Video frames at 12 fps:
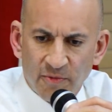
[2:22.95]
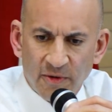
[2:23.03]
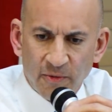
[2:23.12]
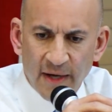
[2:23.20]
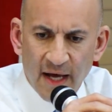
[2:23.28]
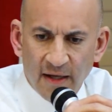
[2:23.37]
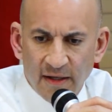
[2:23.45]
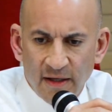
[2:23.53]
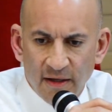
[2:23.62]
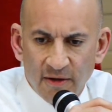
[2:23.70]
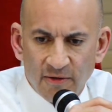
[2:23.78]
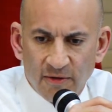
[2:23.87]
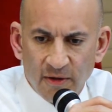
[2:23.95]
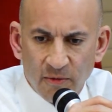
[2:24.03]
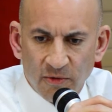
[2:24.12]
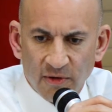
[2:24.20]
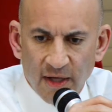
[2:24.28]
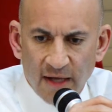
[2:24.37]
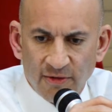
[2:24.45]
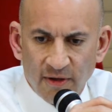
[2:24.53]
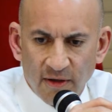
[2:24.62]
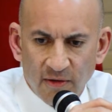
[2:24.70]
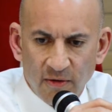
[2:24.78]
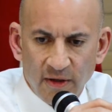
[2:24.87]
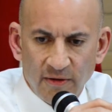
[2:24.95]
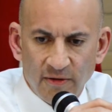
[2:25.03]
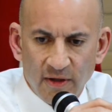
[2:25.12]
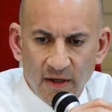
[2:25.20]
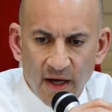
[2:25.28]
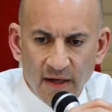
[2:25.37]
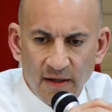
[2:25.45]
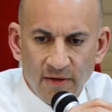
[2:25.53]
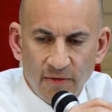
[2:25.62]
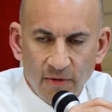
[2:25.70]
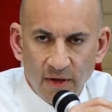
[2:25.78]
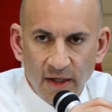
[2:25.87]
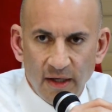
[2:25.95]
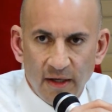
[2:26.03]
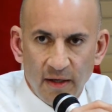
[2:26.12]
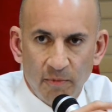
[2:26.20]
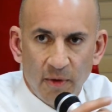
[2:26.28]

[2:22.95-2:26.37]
but the reality is it was last increased in '93,